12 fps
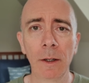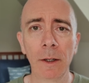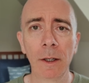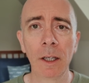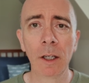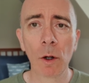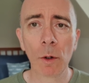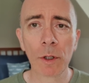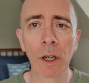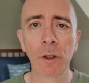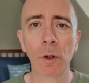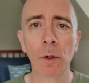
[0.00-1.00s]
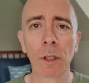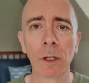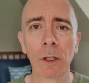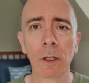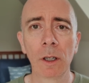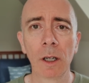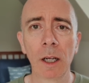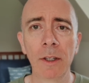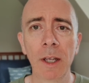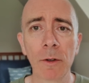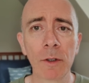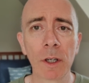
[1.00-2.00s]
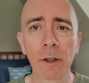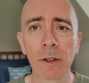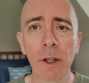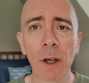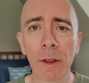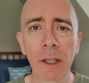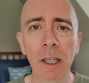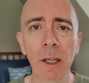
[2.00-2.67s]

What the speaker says: He calls her a dog and tells her there's nothing here